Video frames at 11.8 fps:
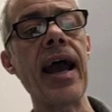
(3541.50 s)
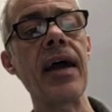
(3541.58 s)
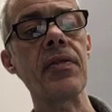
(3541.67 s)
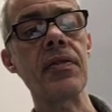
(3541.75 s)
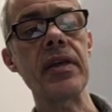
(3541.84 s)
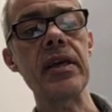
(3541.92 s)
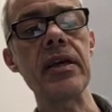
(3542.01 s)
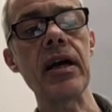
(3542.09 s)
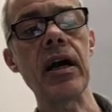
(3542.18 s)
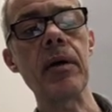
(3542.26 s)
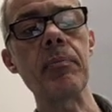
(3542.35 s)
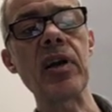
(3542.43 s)
at the
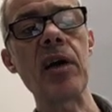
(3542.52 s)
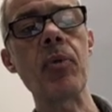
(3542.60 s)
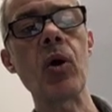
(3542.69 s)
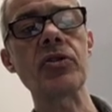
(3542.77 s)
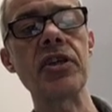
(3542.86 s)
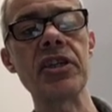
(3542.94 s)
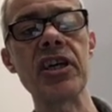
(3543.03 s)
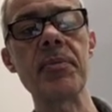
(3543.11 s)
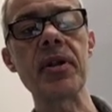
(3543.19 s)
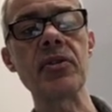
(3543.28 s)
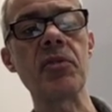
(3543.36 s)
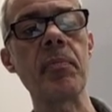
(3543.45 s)
um, carboxy
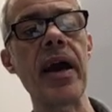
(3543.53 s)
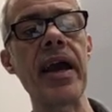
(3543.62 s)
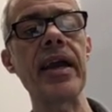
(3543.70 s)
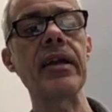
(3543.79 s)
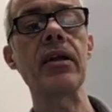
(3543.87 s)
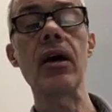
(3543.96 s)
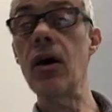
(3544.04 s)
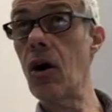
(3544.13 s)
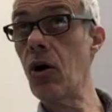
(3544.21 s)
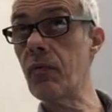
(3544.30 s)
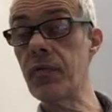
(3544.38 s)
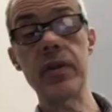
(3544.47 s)
terminal domain
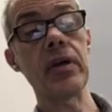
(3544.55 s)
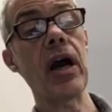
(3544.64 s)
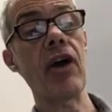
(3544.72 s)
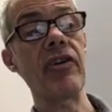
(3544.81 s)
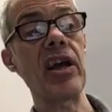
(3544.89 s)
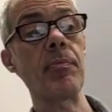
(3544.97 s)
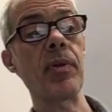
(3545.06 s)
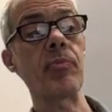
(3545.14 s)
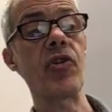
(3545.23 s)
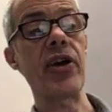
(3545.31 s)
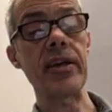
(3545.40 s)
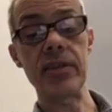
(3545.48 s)
of the RNA
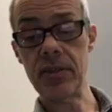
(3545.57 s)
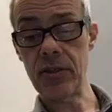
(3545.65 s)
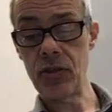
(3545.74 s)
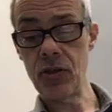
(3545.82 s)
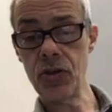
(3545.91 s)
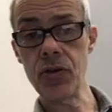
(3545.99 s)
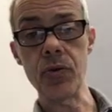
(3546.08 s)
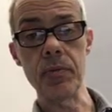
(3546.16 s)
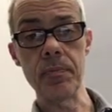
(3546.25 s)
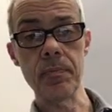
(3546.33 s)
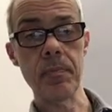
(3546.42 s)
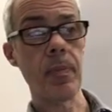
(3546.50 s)
polymerase 2.